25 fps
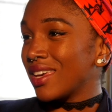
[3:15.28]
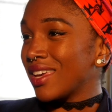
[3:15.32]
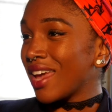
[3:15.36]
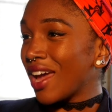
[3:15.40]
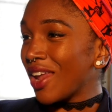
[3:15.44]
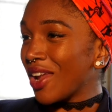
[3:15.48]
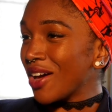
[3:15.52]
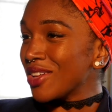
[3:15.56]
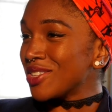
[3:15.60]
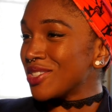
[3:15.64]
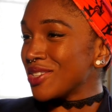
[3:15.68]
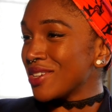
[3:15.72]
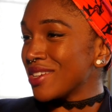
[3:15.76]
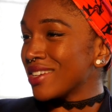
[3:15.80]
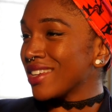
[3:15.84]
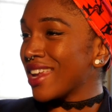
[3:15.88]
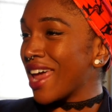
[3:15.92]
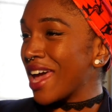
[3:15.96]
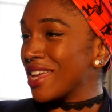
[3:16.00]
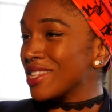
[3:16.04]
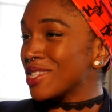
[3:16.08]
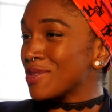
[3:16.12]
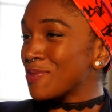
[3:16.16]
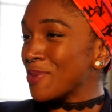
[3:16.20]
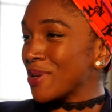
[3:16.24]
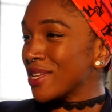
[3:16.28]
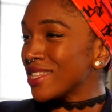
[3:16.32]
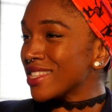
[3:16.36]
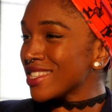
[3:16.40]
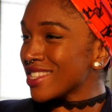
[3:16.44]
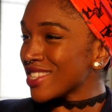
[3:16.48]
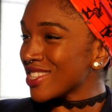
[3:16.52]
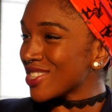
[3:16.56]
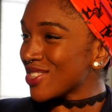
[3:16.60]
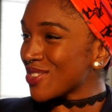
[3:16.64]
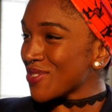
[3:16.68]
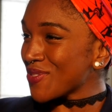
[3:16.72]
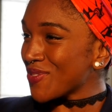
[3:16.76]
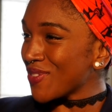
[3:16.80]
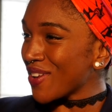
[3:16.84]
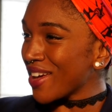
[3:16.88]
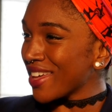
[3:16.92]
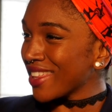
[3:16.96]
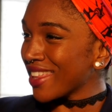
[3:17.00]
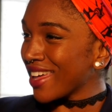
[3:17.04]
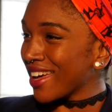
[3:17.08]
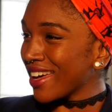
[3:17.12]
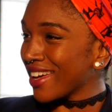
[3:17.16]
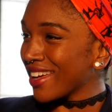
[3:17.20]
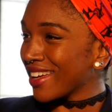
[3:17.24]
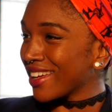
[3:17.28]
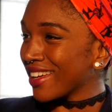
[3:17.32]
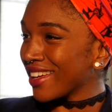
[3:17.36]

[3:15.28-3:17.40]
Yeah, like doing head spins and stuff like that.